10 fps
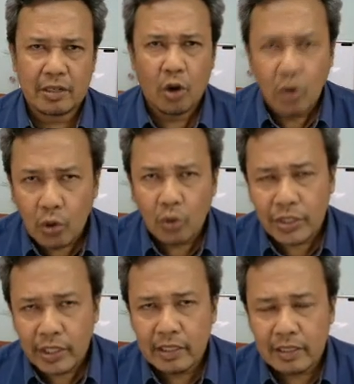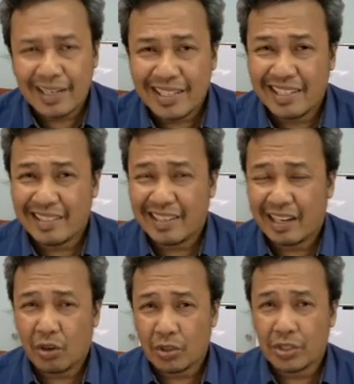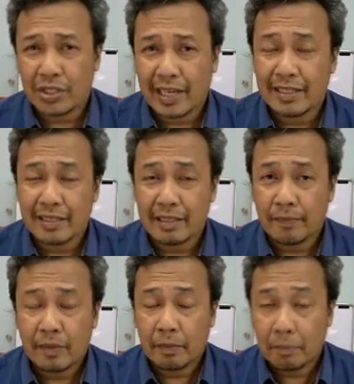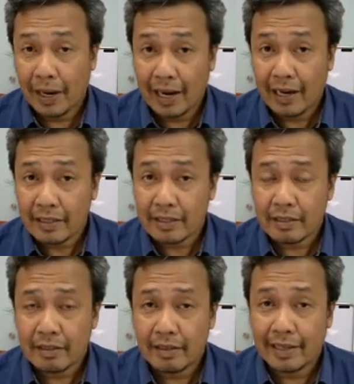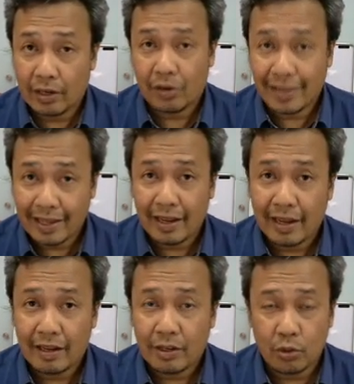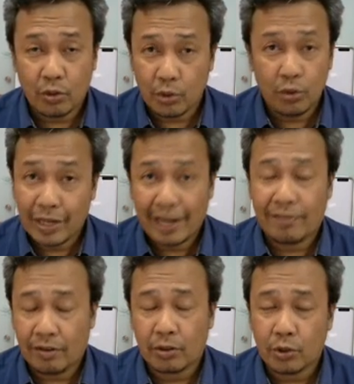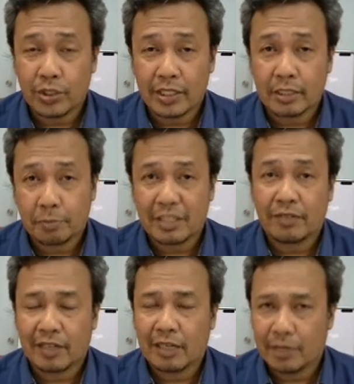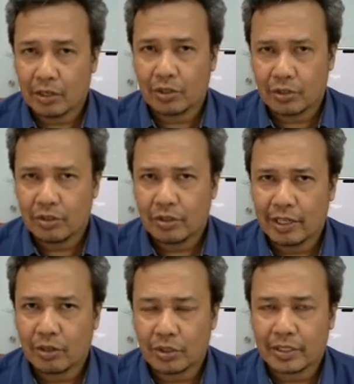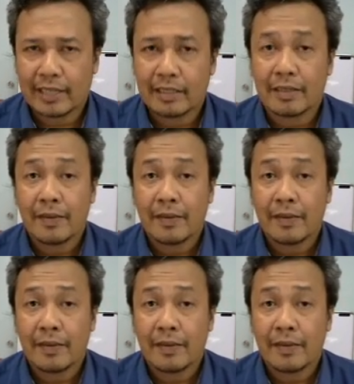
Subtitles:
Oncogenes are genes that causes cancer, but they're not there. You don't have oncogenes specifically because they cause cancer.